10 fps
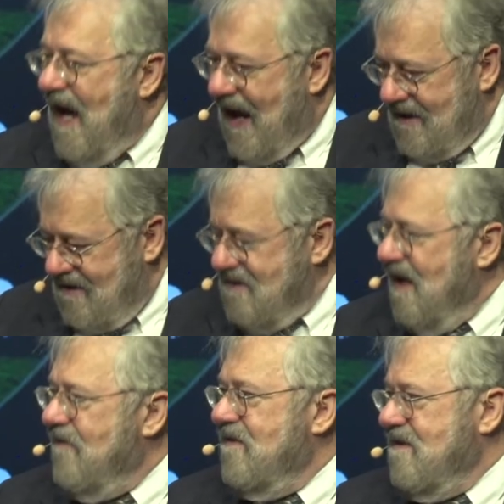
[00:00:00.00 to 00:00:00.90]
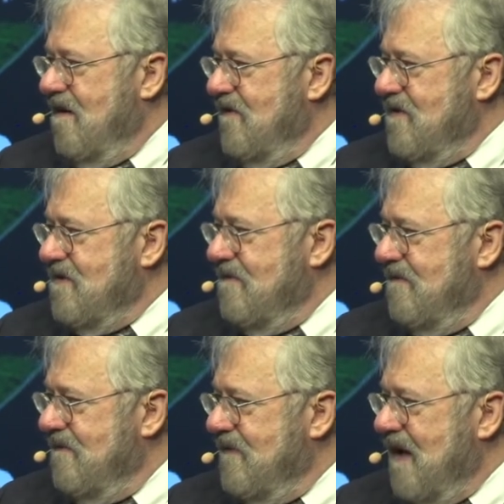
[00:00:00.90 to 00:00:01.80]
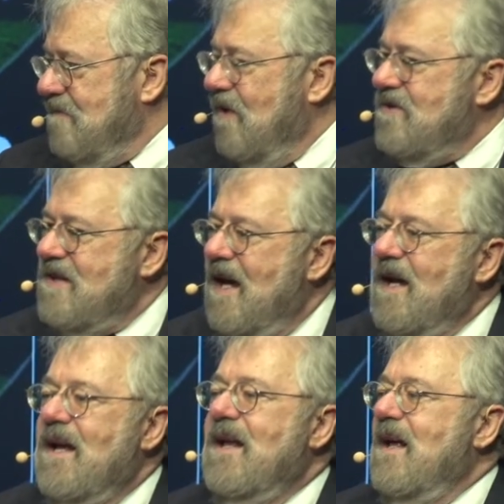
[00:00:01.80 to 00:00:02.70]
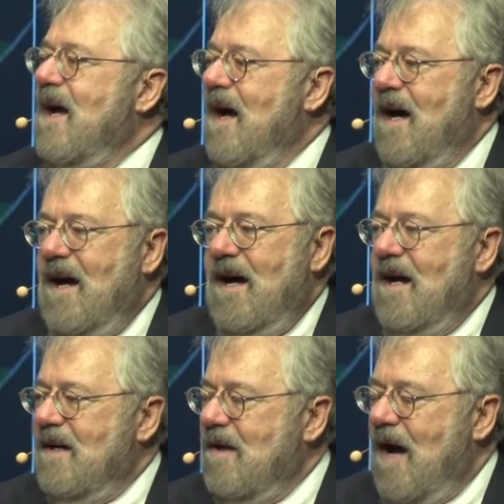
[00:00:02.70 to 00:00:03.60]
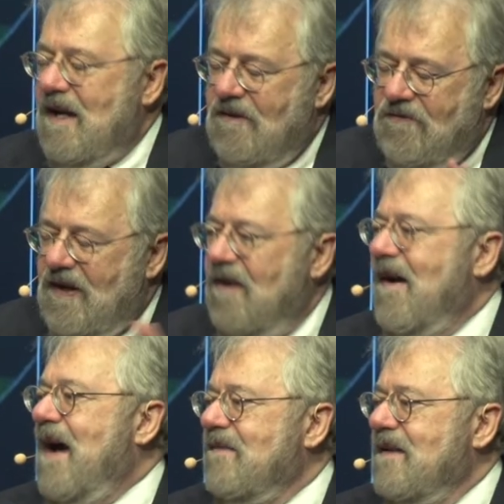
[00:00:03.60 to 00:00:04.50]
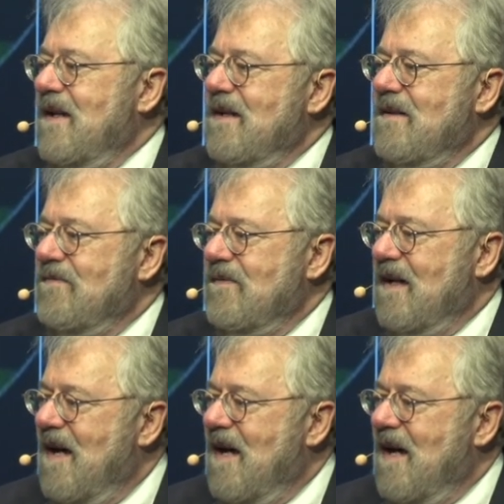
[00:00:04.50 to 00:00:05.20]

And the staff photographers. Yeah. They both say, Uh, you know, I can figure out the, the, the